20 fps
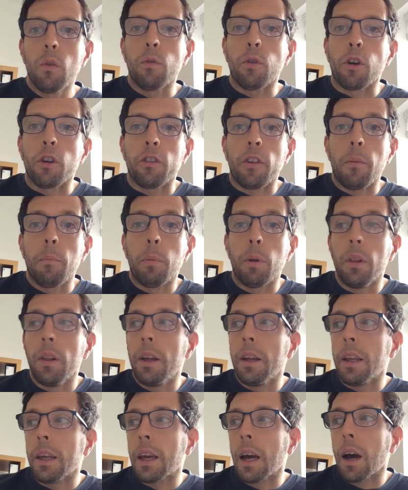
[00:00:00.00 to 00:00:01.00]
For example,
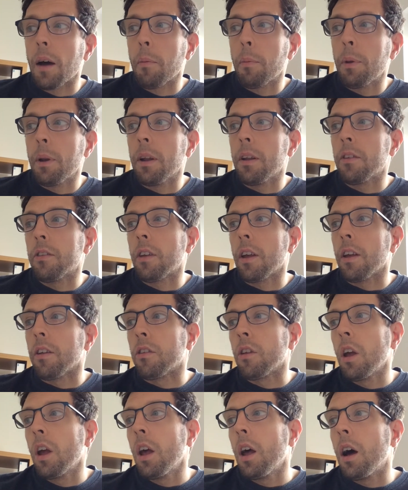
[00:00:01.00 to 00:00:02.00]
Lady Capulet
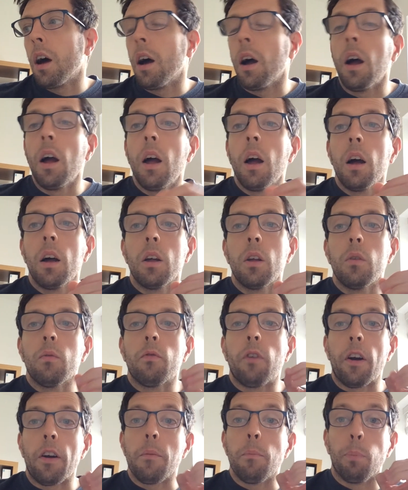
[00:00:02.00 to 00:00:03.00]
says,
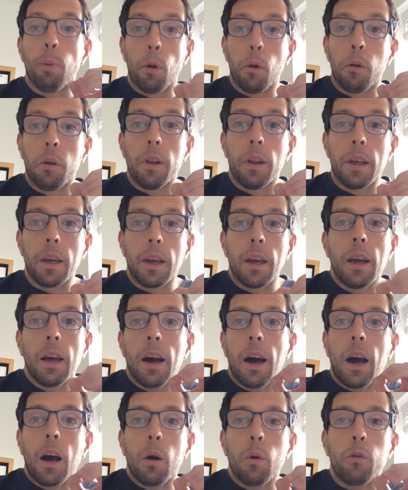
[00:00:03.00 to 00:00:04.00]
very bluntly,
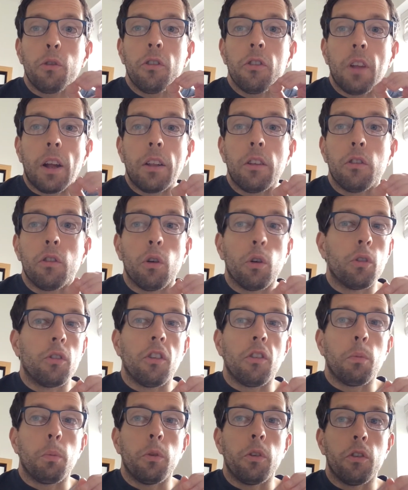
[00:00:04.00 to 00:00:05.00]
"How stands your
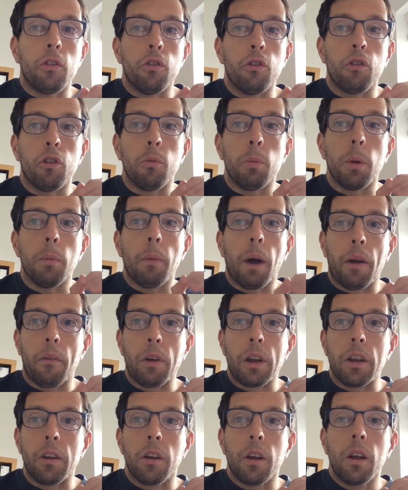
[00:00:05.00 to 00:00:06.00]
disposition to be
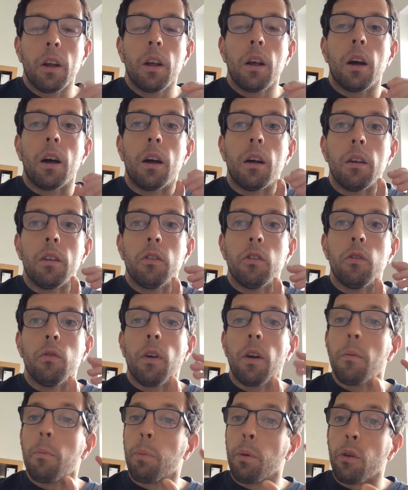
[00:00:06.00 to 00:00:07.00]
married?" She's
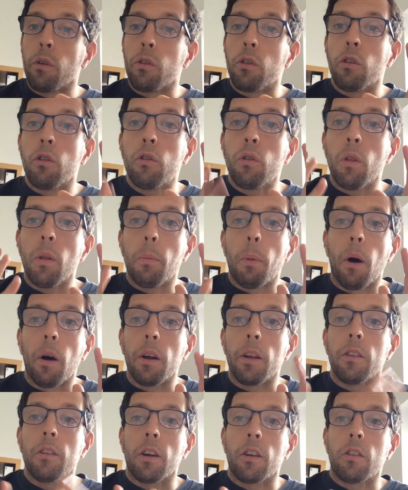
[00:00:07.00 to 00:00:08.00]
very blunt and to the
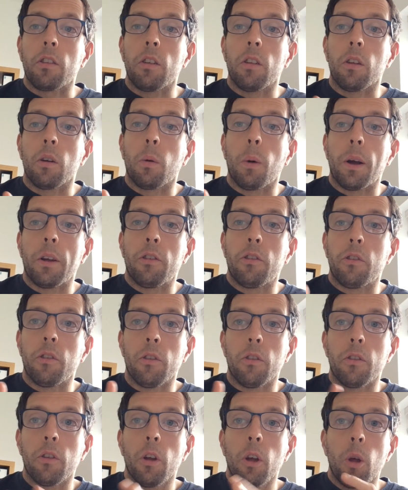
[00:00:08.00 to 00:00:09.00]
point, asking the
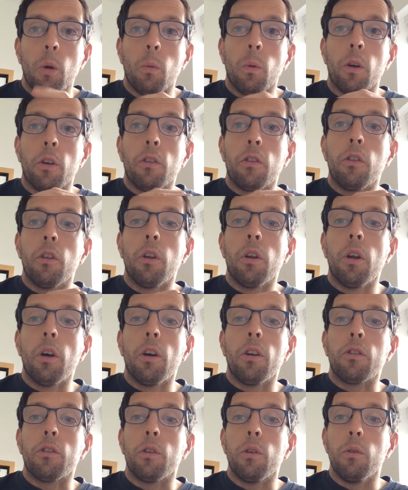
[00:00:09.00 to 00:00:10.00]
questions, whereas the
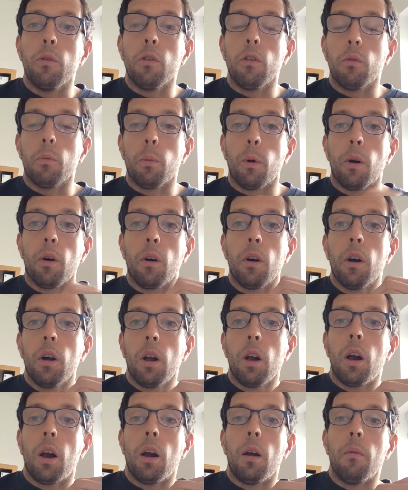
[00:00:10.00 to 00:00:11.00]
nurse uses more
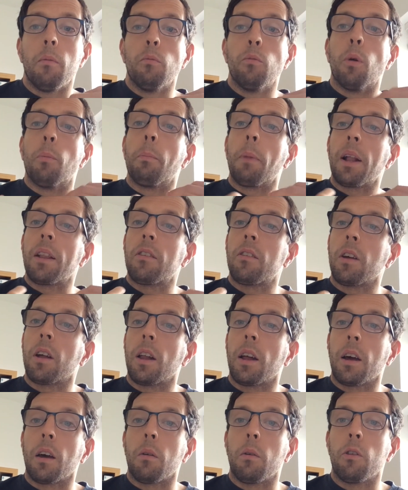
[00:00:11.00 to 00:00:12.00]

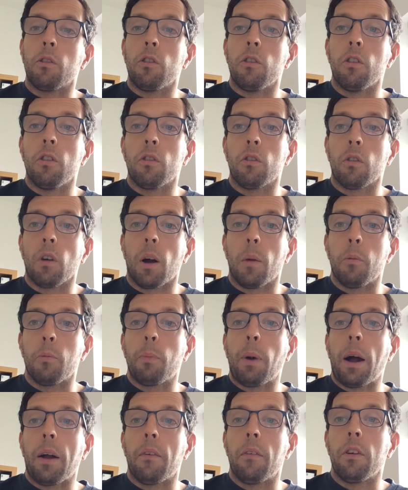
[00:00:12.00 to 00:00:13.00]
romantic language. She describes
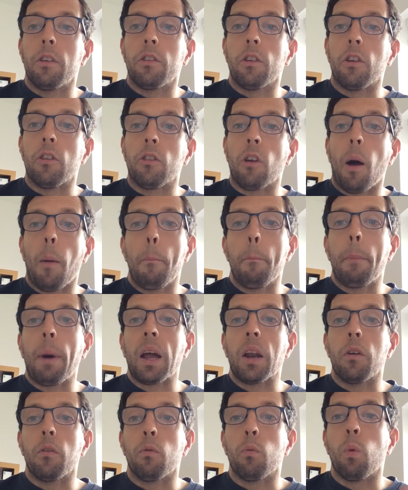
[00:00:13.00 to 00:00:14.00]
Paris as a
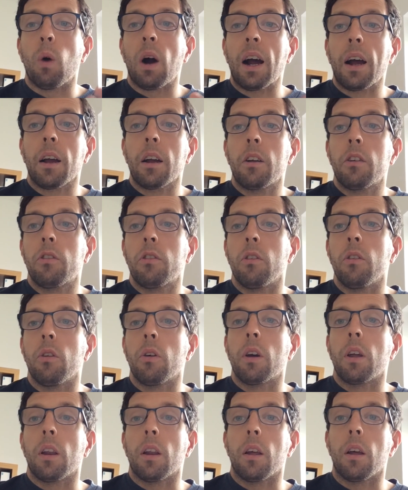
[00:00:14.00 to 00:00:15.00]
man of wax,
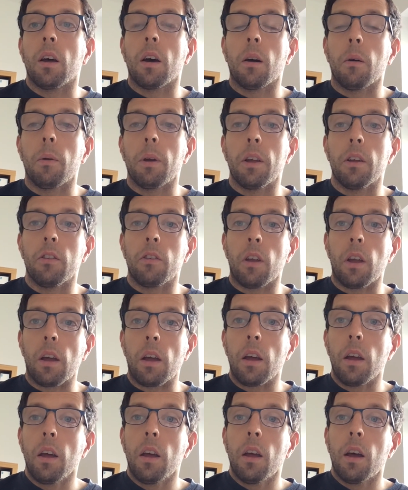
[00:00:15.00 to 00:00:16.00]
looking at how he is
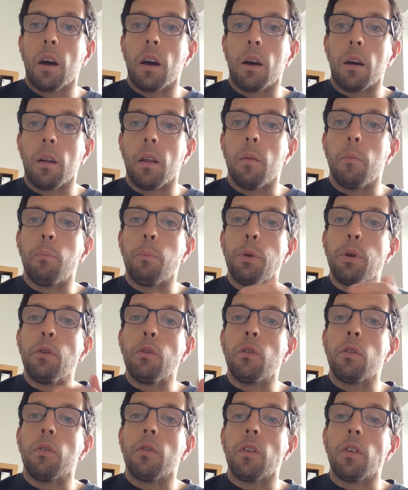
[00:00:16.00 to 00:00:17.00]
a
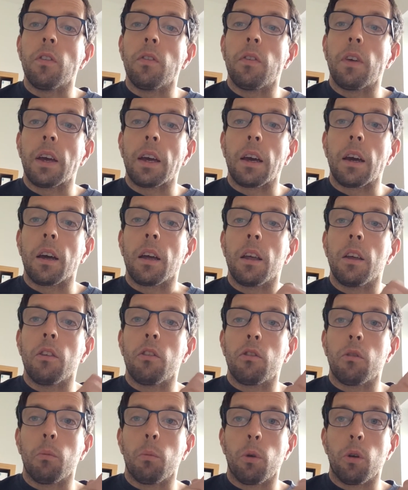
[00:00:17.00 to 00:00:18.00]
beautiful figure.
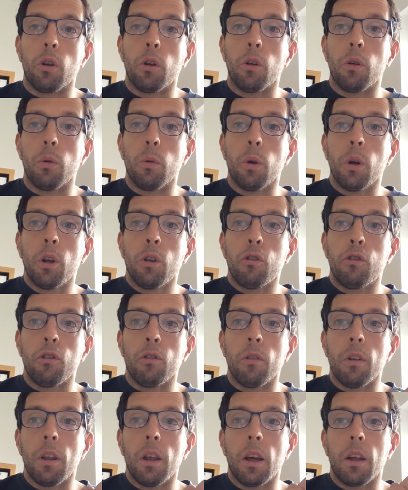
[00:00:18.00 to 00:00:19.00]
He's someone who
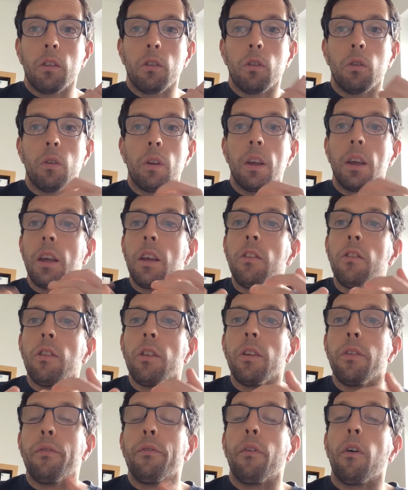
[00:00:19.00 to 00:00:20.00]
Juliet could
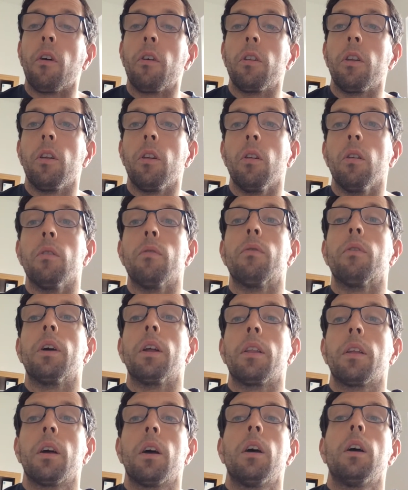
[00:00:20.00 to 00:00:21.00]
easily fall in love
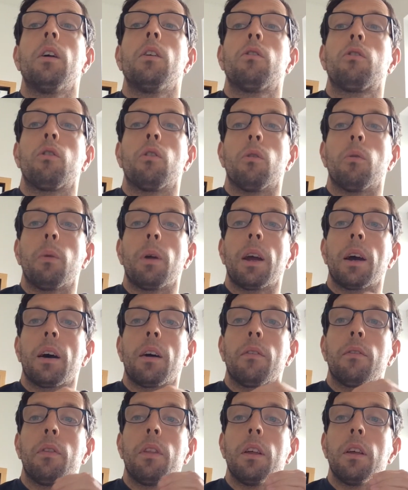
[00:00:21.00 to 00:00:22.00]
with. So we
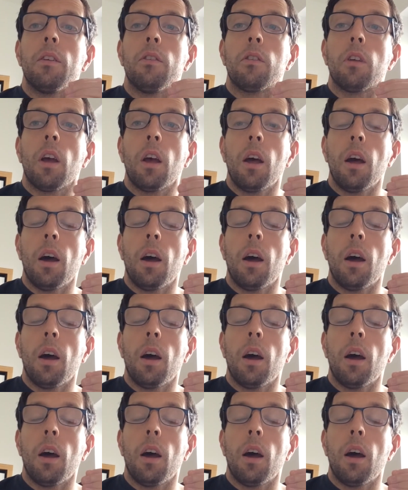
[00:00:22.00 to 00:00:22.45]
have these